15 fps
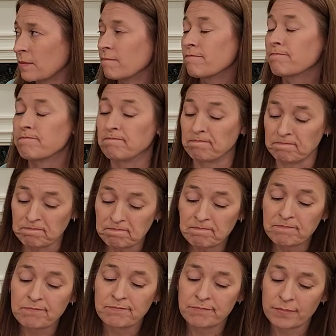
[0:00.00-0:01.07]

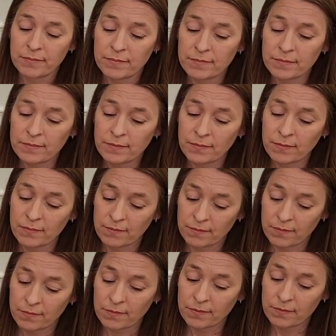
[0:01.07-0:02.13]

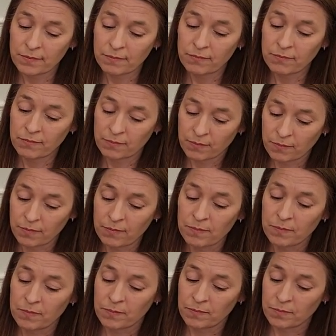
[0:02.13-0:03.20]

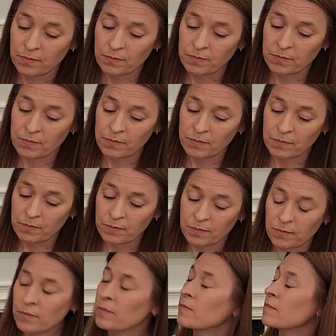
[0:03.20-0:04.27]

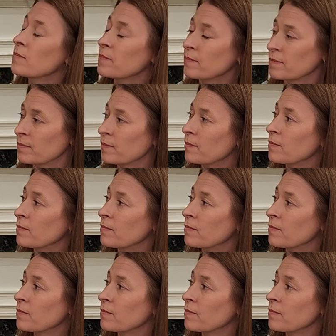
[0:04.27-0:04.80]
[no speech]